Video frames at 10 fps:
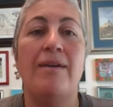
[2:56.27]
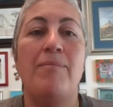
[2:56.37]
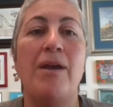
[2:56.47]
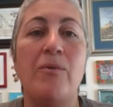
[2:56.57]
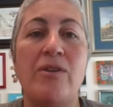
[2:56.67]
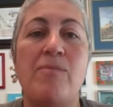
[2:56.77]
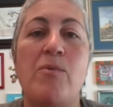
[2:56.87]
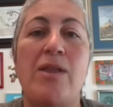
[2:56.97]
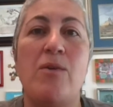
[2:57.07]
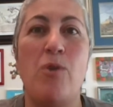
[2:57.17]
Bear with me
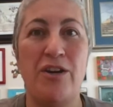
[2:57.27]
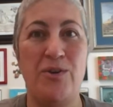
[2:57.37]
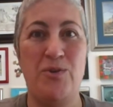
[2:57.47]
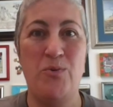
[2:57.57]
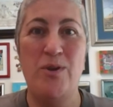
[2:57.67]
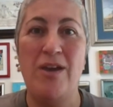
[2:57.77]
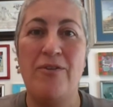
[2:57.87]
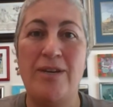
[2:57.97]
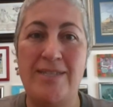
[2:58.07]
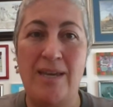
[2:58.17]
while I walk you through another
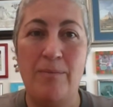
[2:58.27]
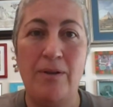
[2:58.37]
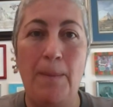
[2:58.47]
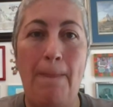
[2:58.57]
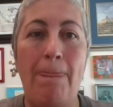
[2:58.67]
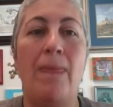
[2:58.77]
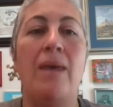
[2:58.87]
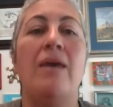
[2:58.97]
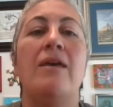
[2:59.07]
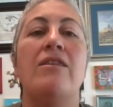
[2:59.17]
example.
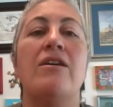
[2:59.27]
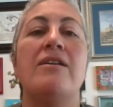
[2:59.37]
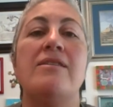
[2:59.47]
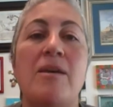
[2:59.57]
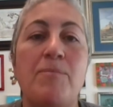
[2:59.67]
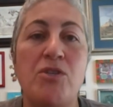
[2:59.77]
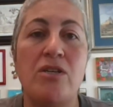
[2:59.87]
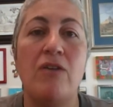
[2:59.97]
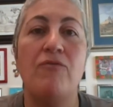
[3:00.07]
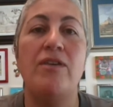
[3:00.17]
The conception
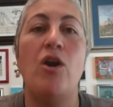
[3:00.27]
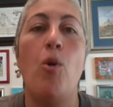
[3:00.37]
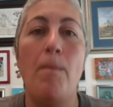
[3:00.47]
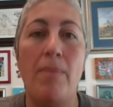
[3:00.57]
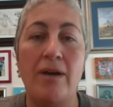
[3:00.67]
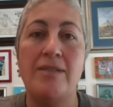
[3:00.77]
of the OMBA